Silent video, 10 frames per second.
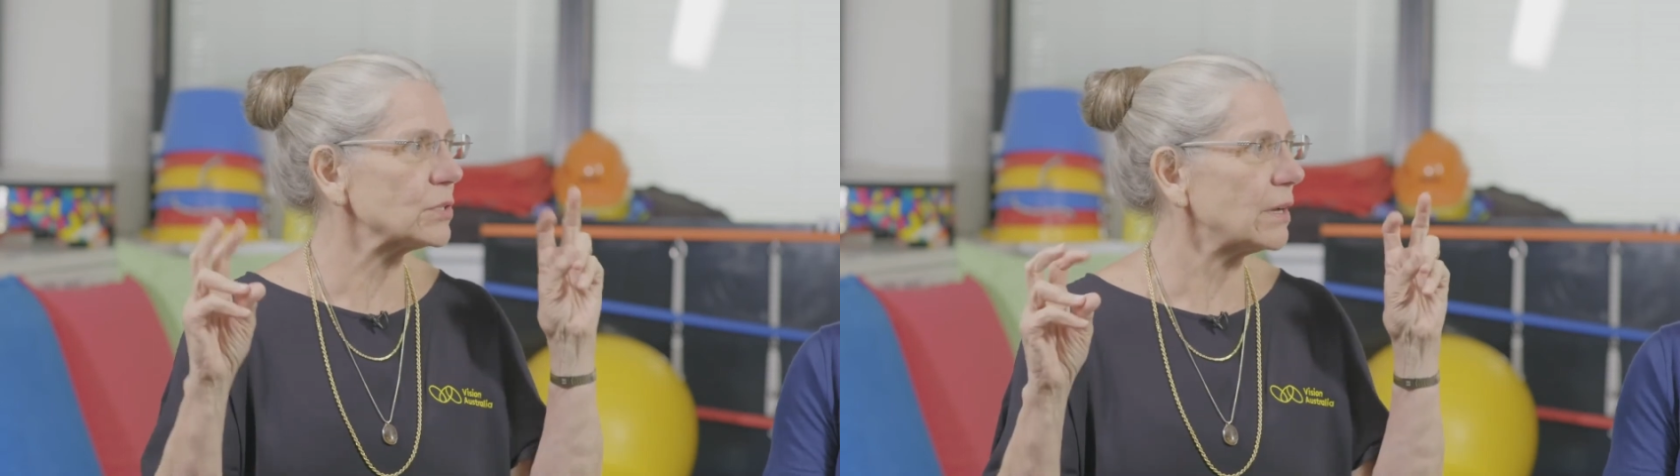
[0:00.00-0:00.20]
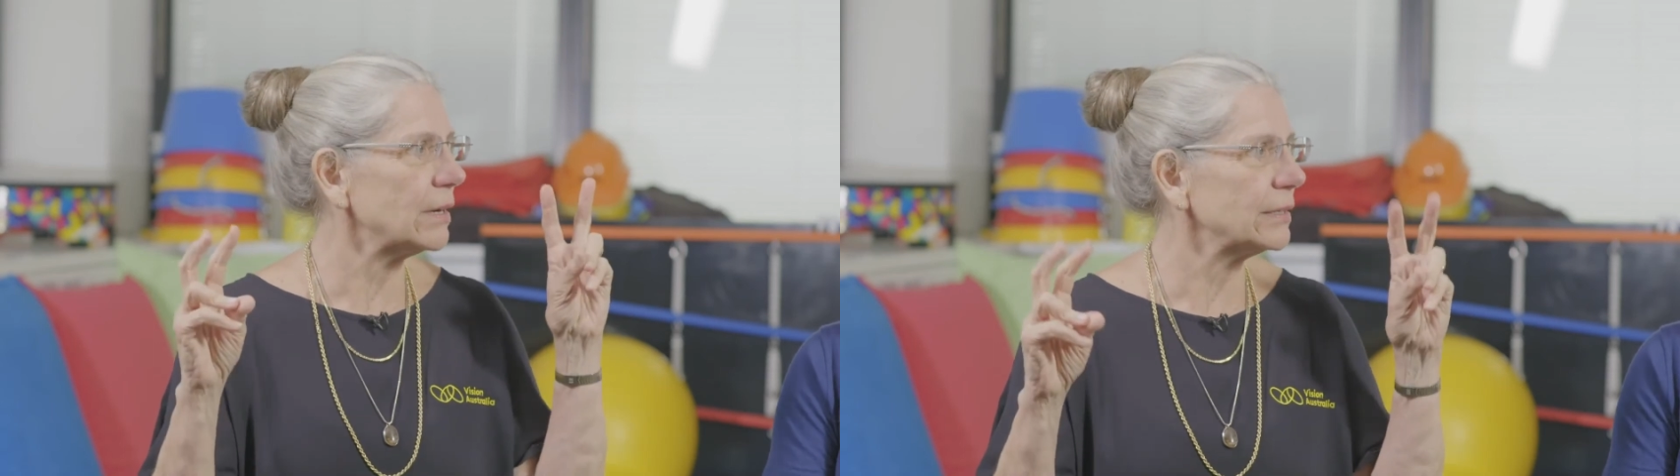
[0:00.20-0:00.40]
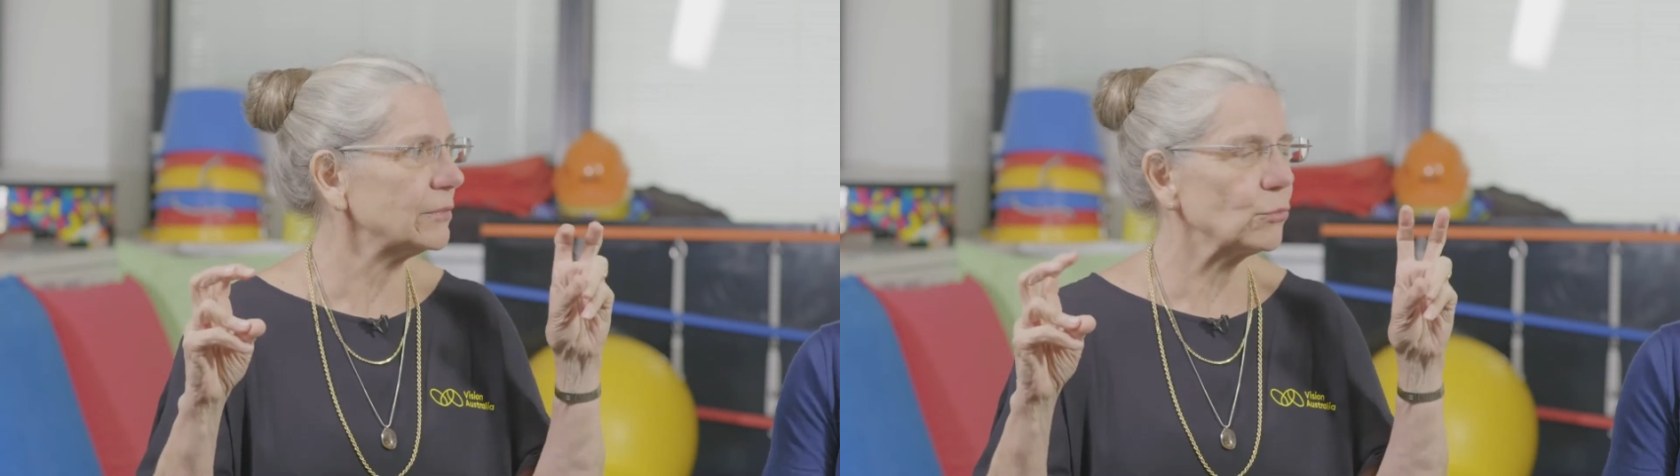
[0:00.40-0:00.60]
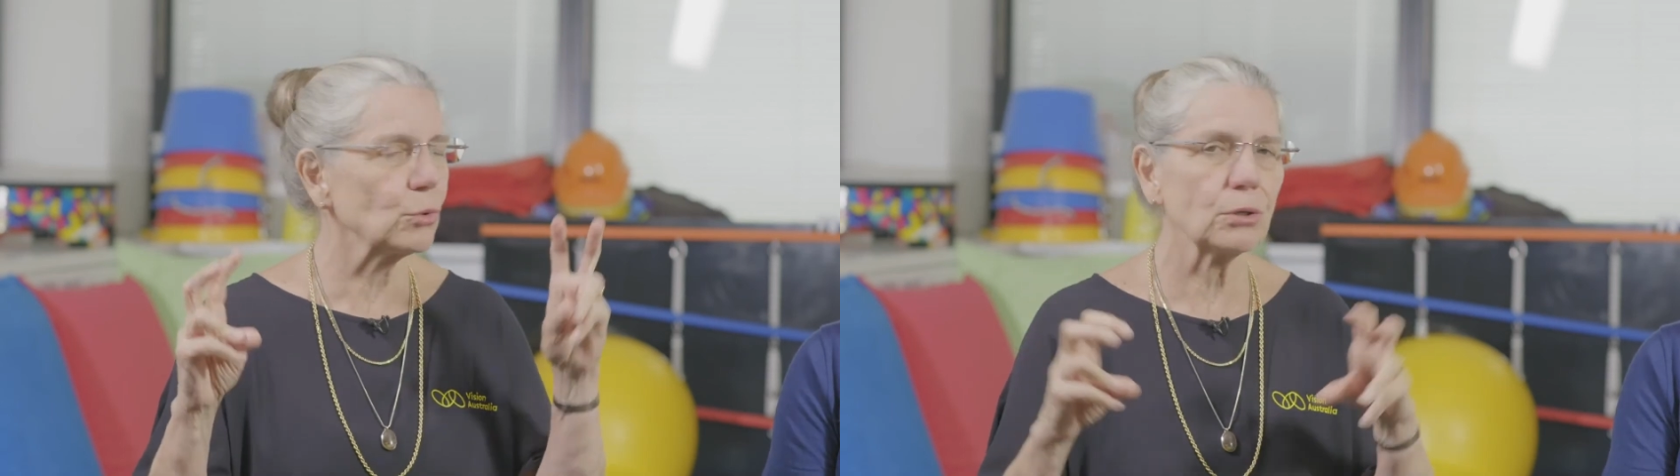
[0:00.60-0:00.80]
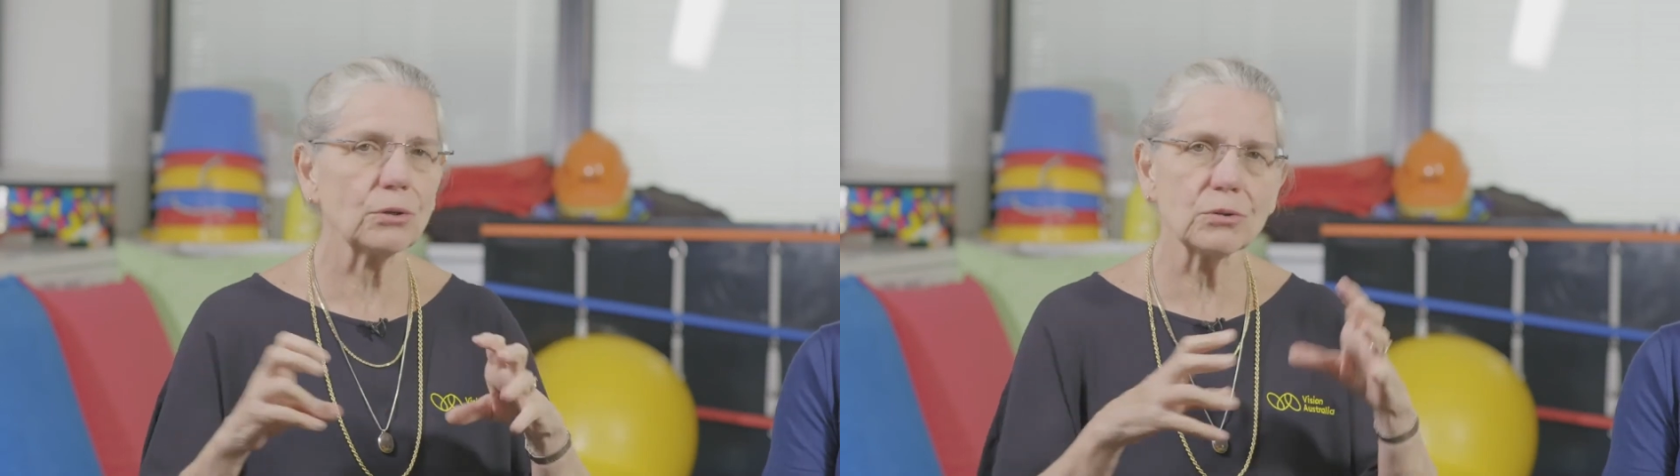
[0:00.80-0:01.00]
kind of
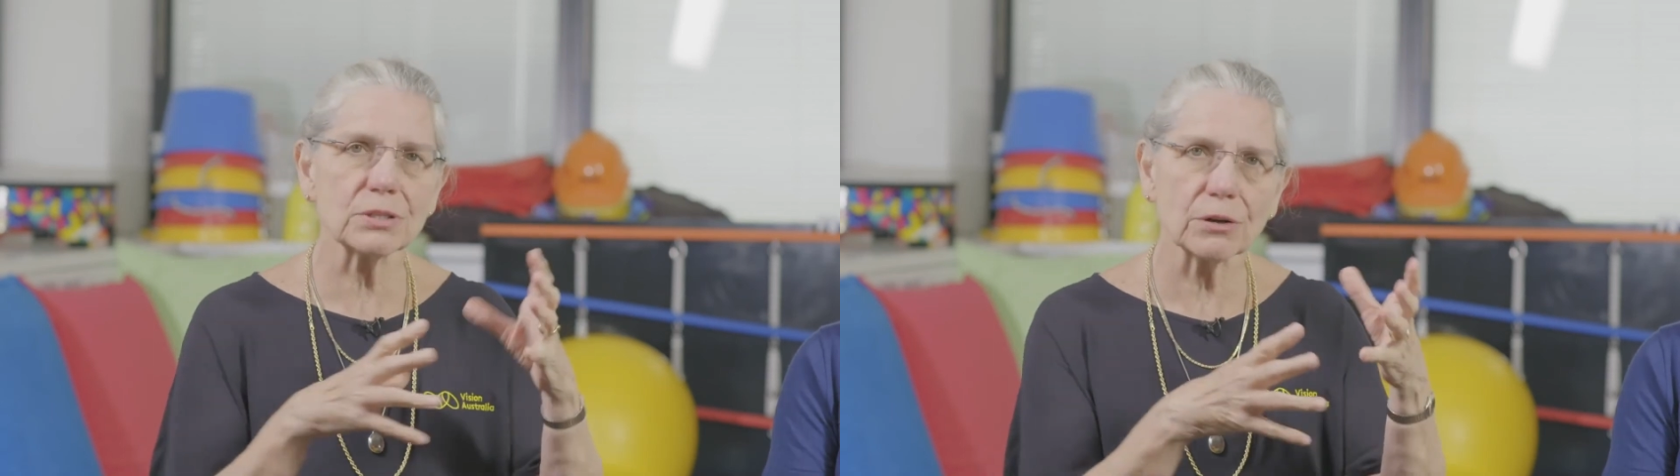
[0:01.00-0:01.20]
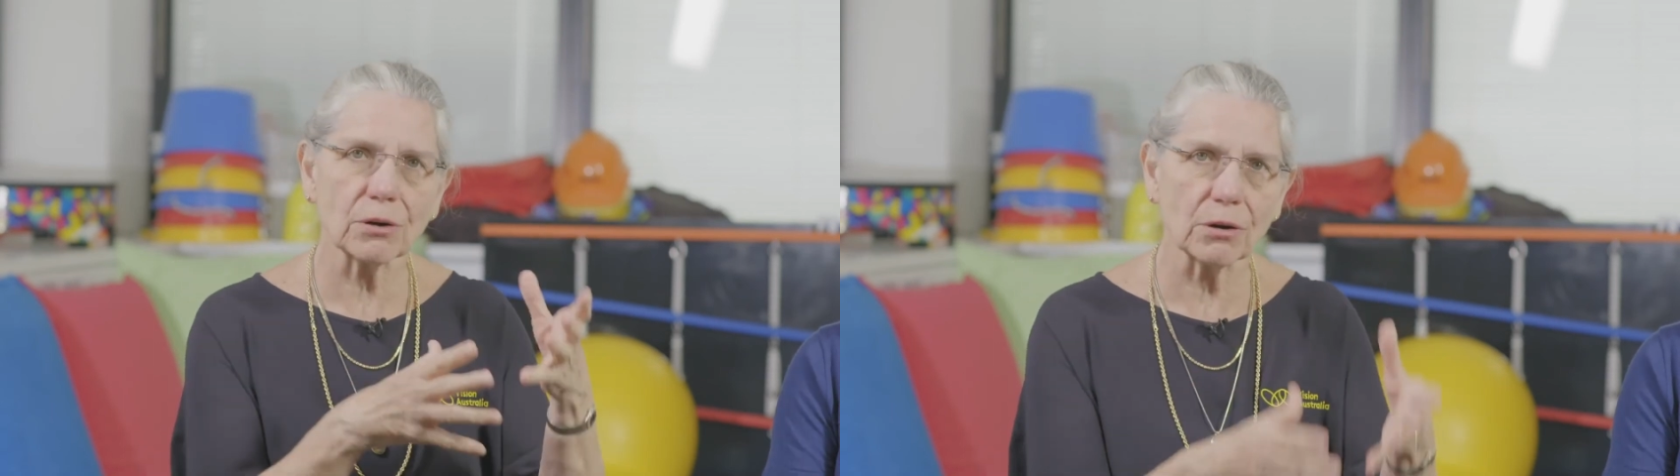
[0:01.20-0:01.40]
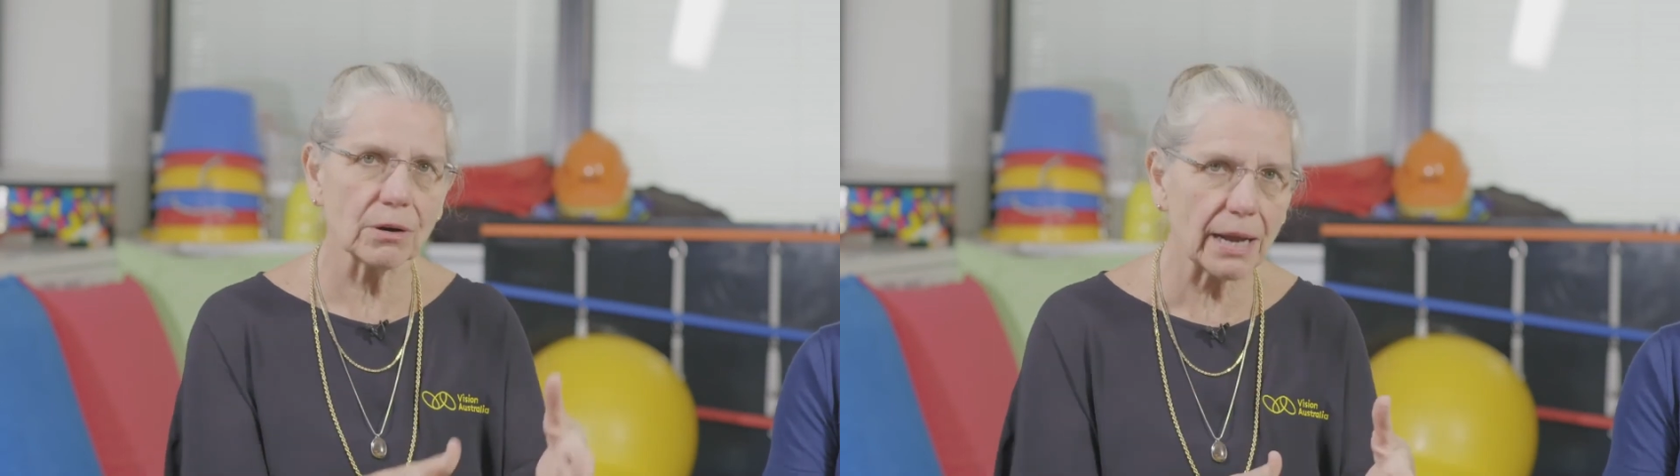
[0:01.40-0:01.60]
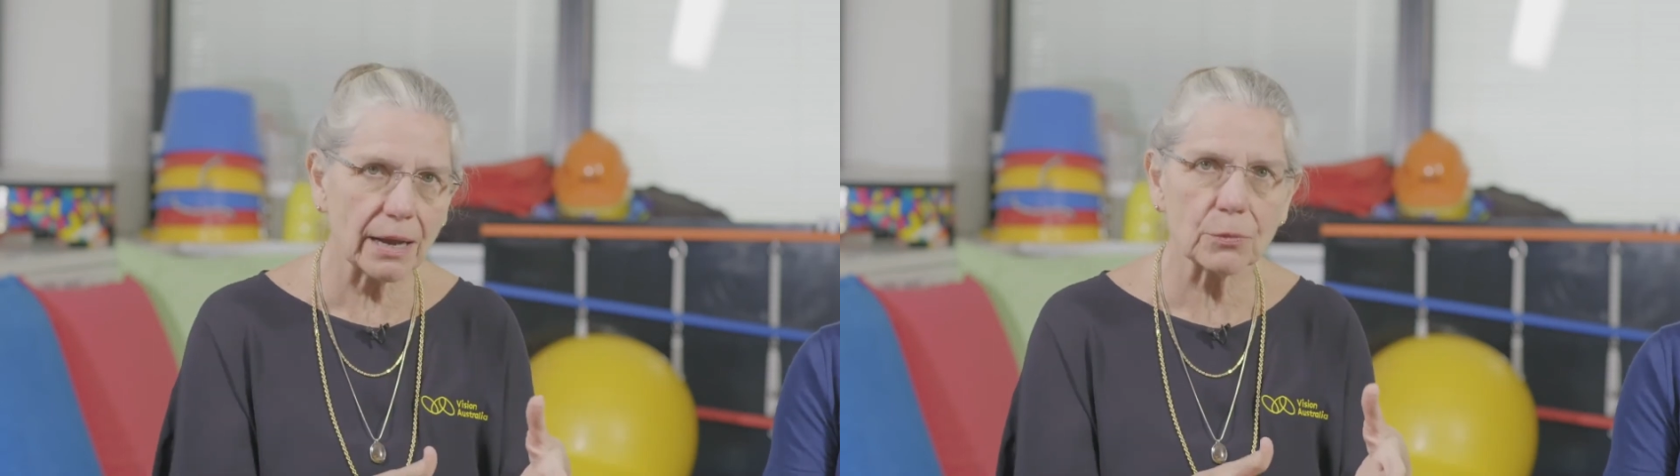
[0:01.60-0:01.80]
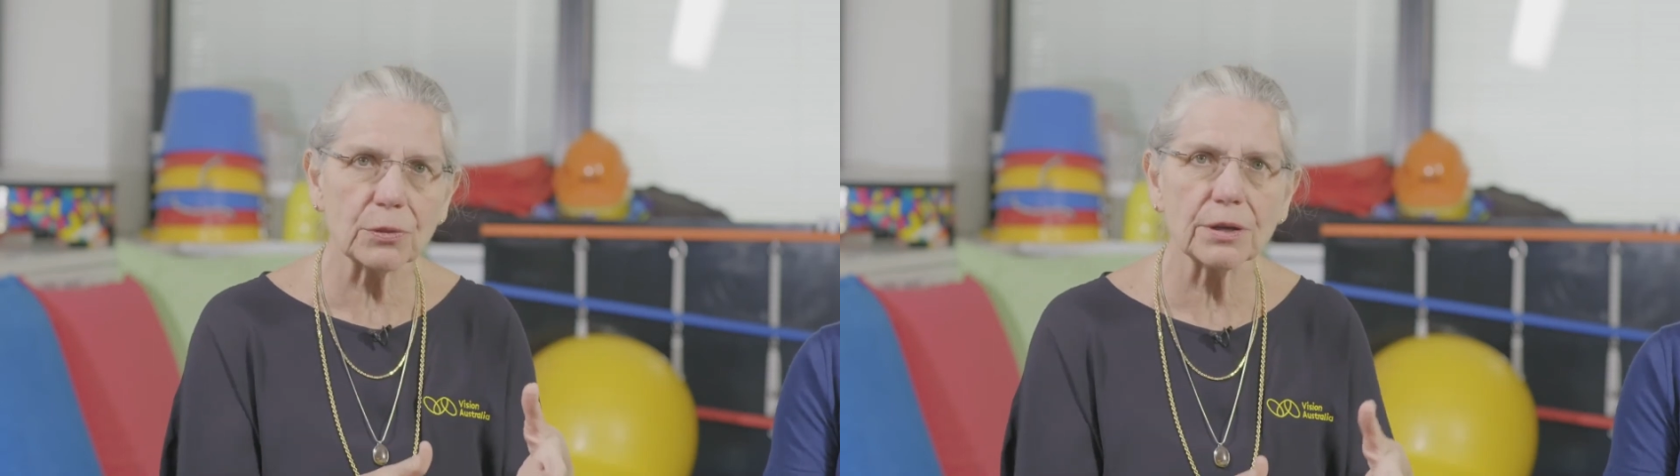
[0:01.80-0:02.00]
workers there are
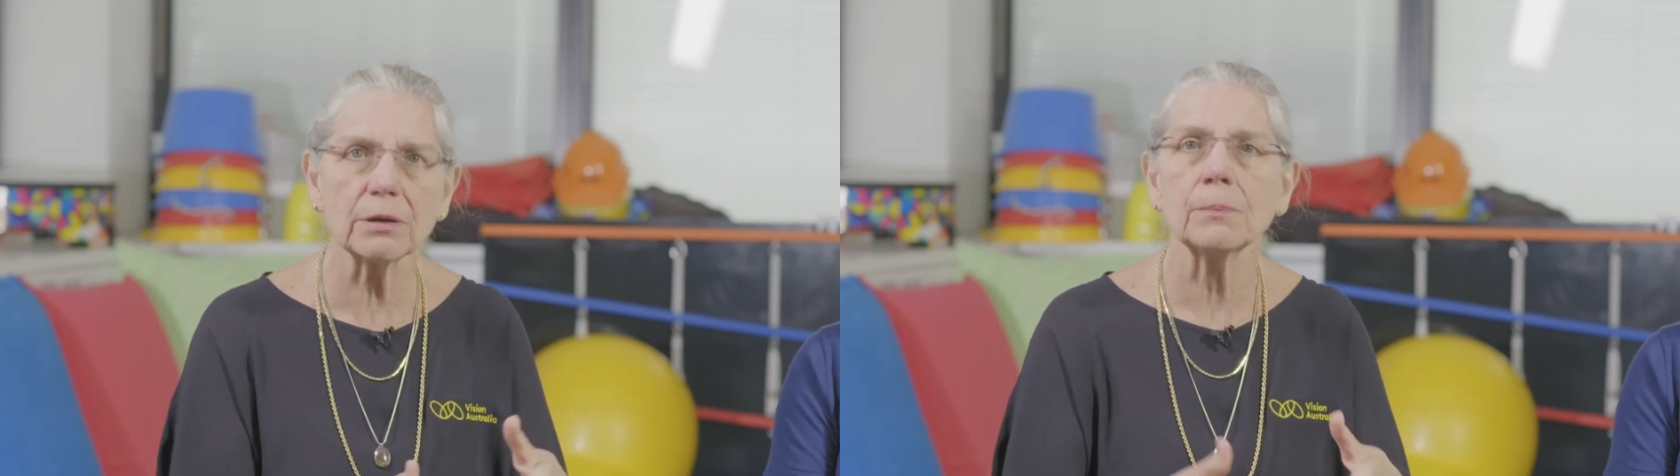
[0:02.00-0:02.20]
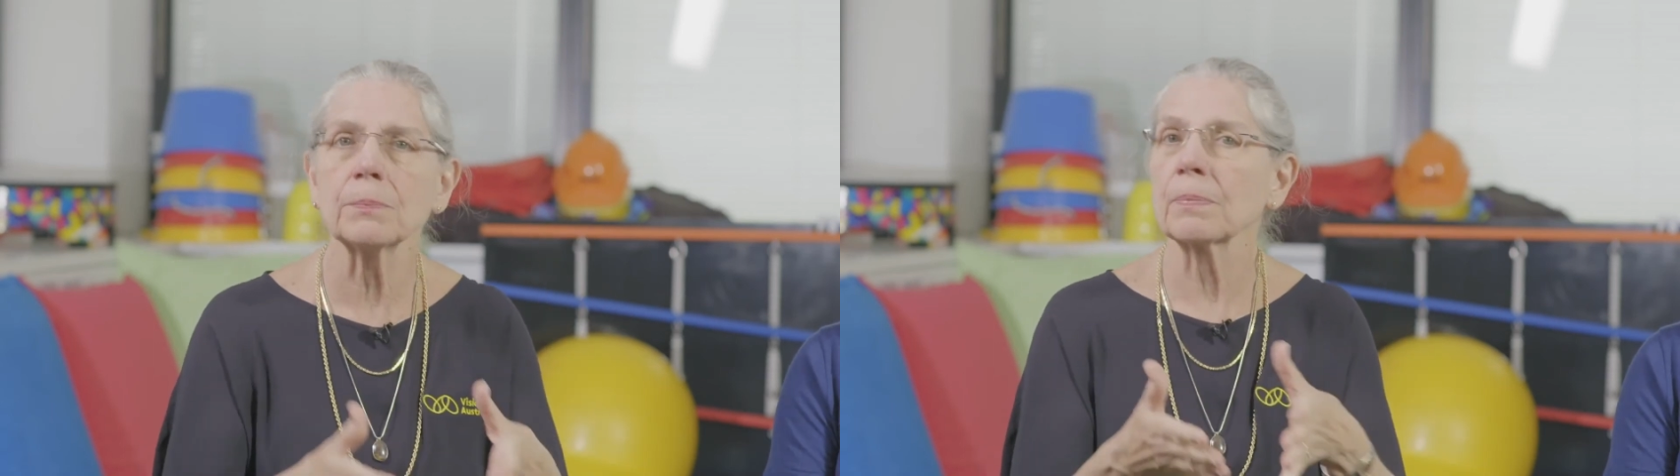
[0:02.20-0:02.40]
out there,